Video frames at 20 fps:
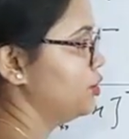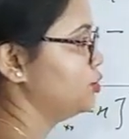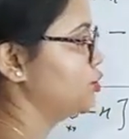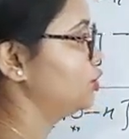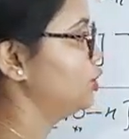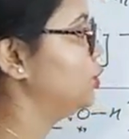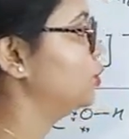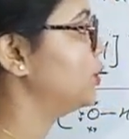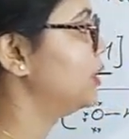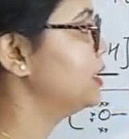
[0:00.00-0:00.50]

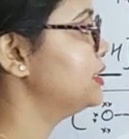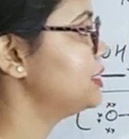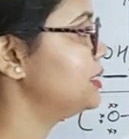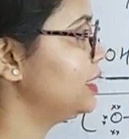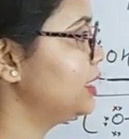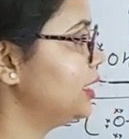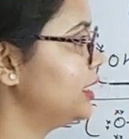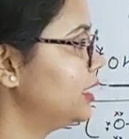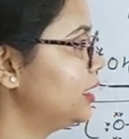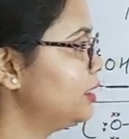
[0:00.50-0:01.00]
So you can
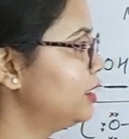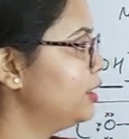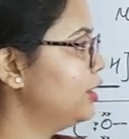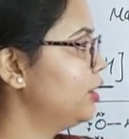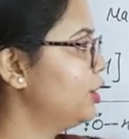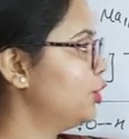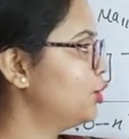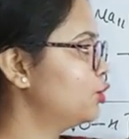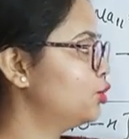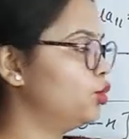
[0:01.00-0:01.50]
see here
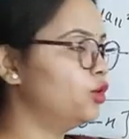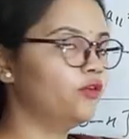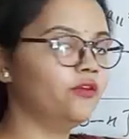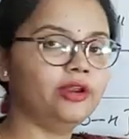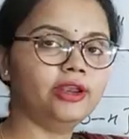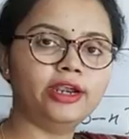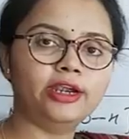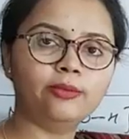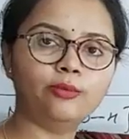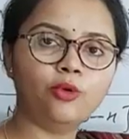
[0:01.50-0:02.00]

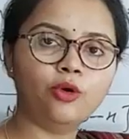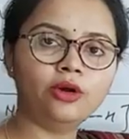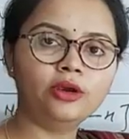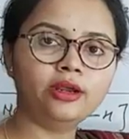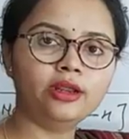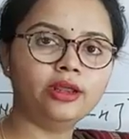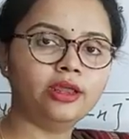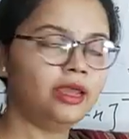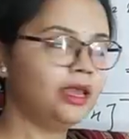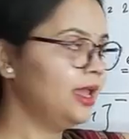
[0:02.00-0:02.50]
covalent
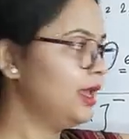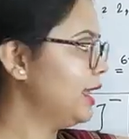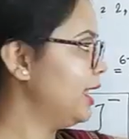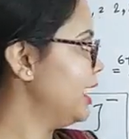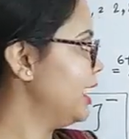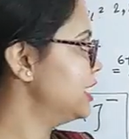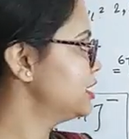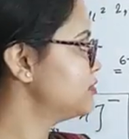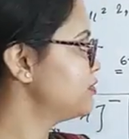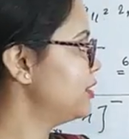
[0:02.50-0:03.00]
bond
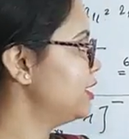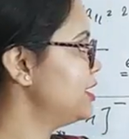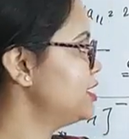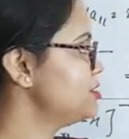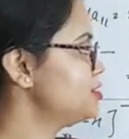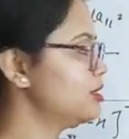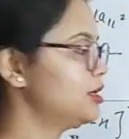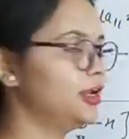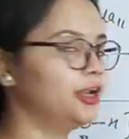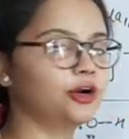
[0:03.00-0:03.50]
as well
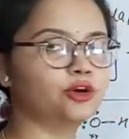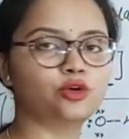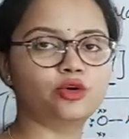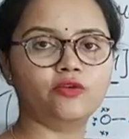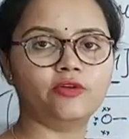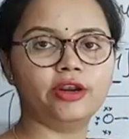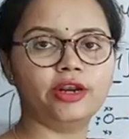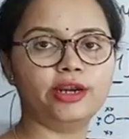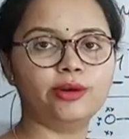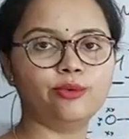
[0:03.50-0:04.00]
as
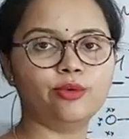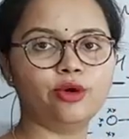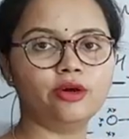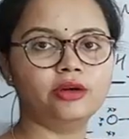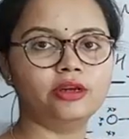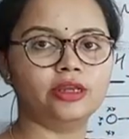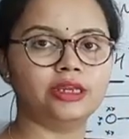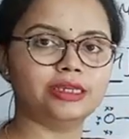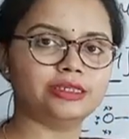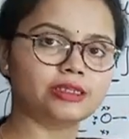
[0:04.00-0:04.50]
electrovalent
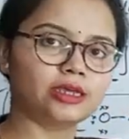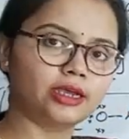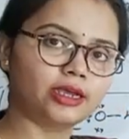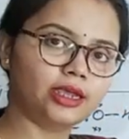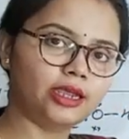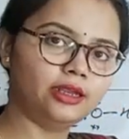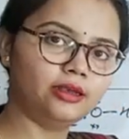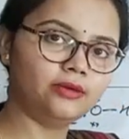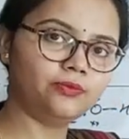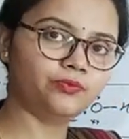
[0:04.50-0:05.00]
bond is
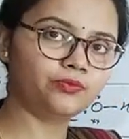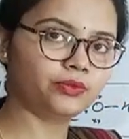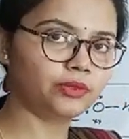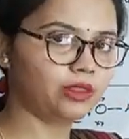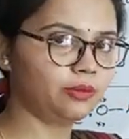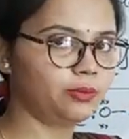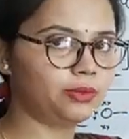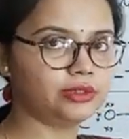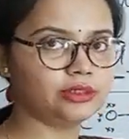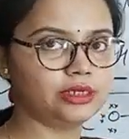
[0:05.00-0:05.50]
again
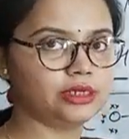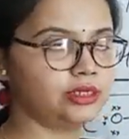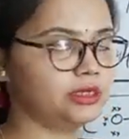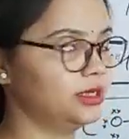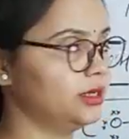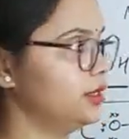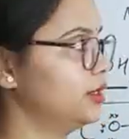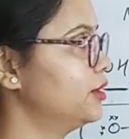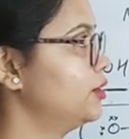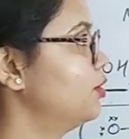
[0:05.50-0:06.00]
present
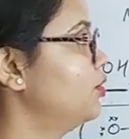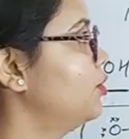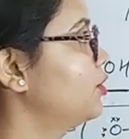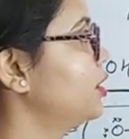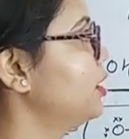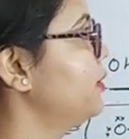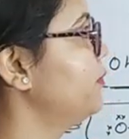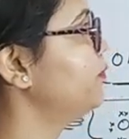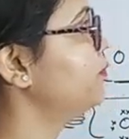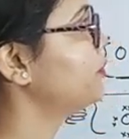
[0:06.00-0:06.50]
here.
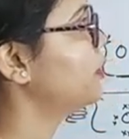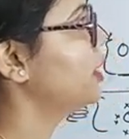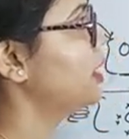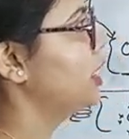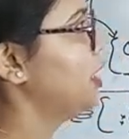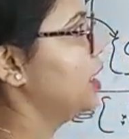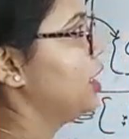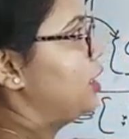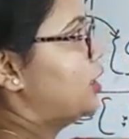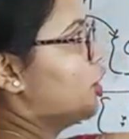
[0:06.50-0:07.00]
Okay,
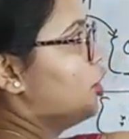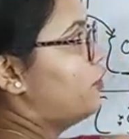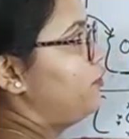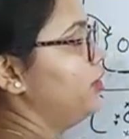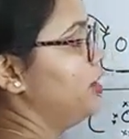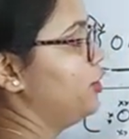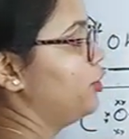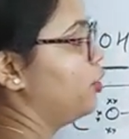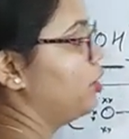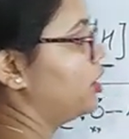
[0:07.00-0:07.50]
now
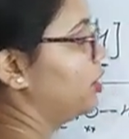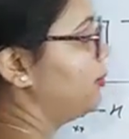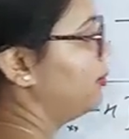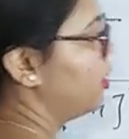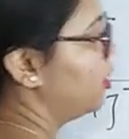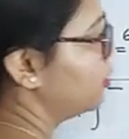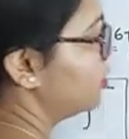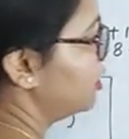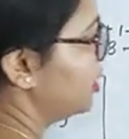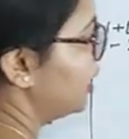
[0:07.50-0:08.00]
we'll talk
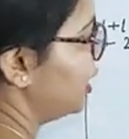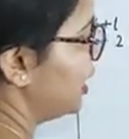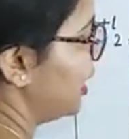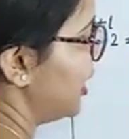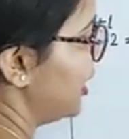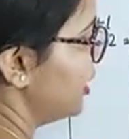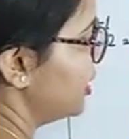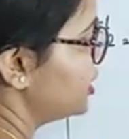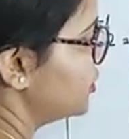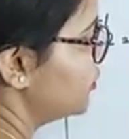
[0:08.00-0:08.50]
about the
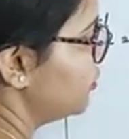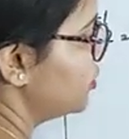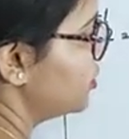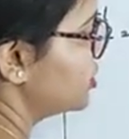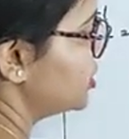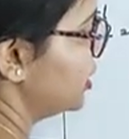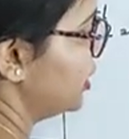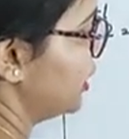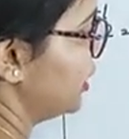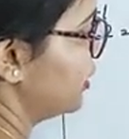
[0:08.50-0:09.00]

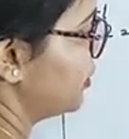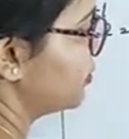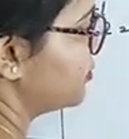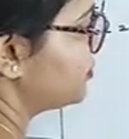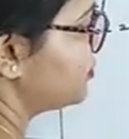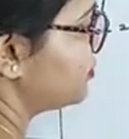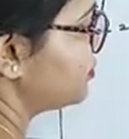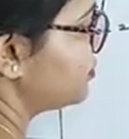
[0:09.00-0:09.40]
NH4Cl.